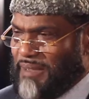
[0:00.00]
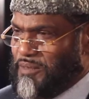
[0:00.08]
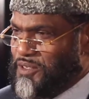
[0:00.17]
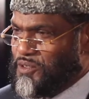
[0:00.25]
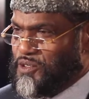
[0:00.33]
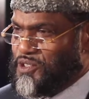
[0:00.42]
I'm
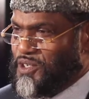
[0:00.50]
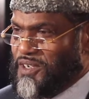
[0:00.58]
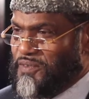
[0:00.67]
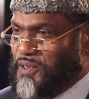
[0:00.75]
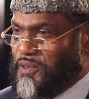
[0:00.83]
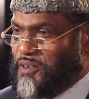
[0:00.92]
not too sure
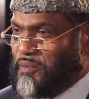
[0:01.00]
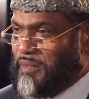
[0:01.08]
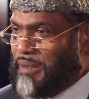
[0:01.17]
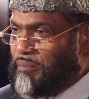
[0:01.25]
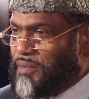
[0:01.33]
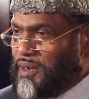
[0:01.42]
if you would
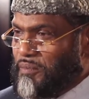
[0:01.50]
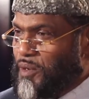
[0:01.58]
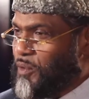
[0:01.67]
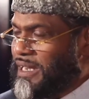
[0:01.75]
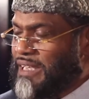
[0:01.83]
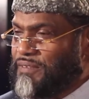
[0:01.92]
remember,
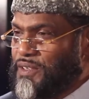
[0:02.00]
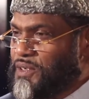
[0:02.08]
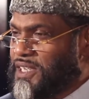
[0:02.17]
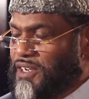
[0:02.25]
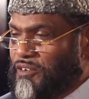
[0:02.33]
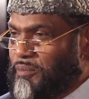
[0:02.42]
but whatever
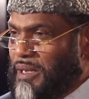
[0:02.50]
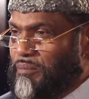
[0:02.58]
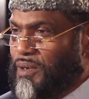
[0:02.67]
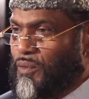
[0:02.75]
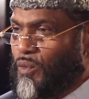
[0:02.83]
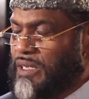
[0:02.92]
you can
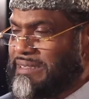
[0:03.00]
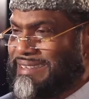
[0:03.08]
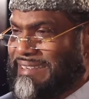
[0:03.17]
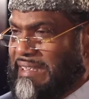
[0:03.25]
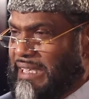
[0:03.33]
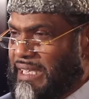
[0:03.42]
remember,
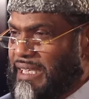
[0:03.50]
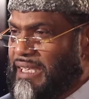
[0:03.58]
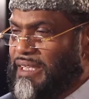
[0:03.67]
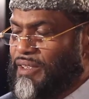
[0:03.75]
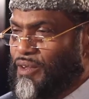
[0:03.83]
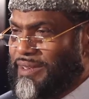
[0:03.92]
what
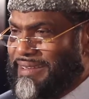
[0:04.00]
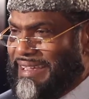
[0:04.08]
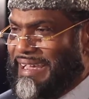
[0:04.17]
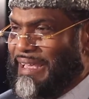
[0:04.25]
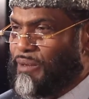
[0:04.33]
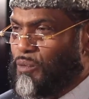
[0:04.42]
year your
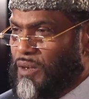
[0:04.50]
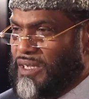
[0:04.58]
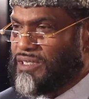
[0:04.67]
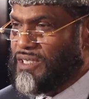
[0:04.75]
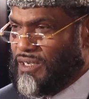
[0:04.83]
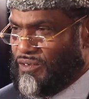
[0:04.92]
dad
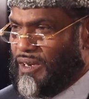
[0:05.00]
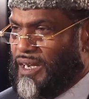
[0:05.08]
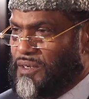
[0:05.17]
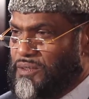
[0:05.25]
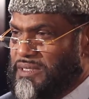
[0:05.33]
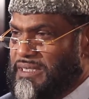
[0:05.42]
was
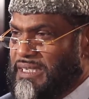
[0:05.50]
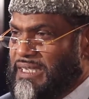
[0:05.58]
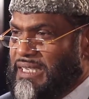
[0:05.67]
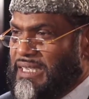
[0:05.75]
around